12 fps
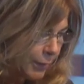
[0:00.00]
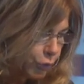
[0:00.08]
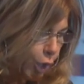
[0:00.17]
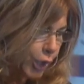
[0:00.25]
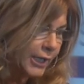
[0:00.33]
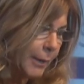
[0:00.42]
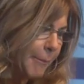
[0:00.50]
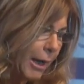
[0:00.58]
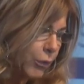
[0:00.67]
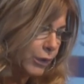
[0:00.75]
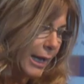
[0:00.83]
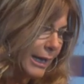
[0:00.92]
talking
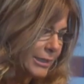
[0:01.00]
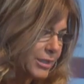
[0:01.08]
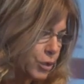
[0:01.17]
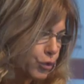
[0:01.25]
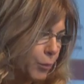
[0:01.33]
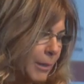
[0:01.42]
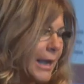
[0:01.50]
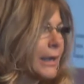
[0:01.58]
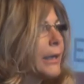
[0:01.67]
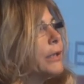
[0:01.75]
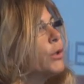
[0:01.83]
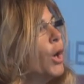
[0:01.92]
about access to
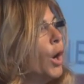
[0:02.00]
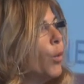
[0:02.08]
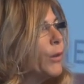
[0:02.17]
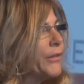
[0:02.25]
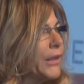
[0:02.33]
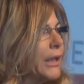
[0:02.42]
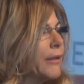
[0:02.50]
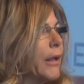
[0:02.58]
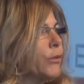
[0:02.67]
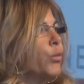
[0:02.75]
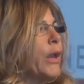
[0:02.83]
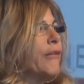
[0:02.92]
market, we think that
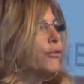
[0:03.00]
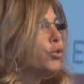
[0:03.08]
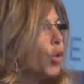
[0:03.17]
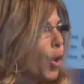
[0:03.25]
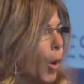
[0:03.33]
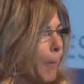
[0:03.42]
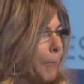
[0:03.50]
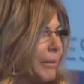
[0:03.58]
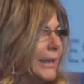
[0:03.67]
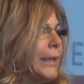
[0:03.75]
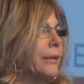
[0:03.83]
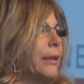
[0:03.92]
we have to
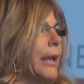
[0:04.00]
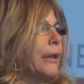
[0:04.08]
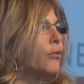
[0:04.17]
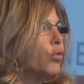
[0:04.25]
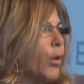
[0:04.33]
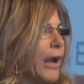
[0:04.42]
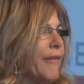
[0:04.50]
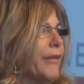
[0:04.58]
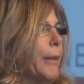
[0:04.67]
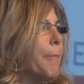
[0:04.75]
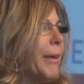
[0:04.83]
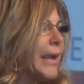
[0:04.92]
complete and to have
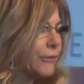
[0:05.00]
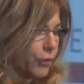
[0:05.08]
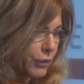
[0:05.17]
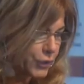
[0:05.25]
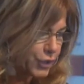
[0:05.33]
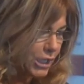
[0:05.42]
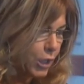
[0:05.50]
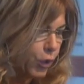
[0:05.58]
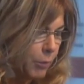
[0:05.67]
a better single